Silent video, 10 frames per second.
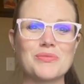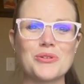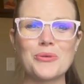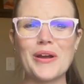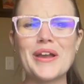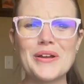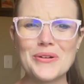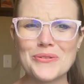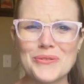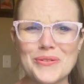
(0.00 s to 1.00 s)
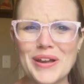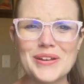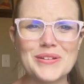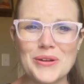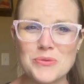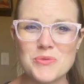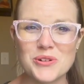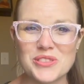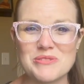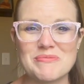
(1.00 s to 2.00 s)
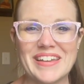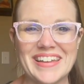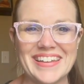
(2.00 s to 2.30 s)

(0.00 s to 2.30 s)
Way to know more than me.